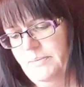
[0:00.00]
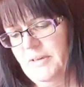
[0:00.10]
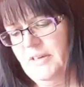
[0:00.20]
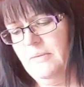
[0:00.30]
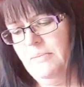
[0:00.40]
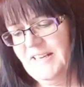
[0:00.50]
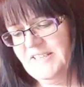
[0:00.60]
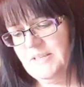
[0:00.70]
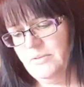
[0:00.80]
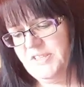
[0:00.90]
But
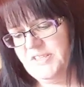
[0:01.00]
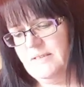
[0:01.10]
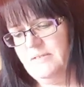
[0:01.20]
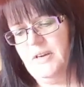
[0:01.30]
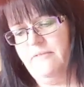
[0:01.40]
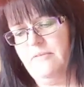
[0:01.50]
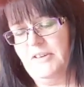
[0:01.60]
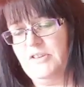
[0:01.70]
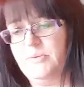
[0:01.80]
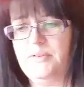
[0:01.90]
completed ones seem to go for
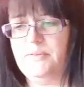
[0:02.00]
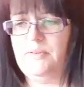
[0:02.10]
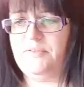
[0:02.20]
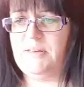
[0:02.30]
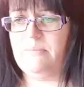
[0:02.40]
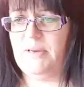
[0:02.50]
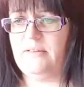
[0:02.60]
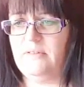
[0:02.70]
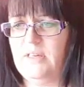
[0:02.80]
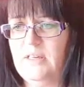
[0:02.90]
about £12 to
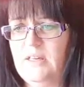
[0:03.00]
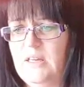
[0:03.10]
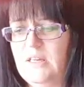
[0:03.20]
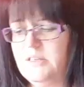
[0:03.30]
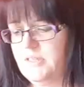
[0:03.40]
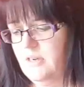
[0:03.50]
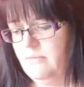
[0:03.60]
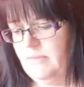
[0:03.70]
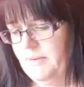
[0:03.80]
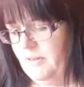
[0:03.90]
£15. So
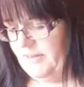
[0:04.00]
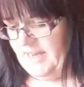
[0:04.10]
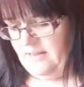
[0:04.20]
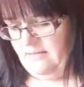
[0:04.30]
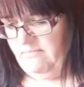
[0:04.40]
maybe I'll get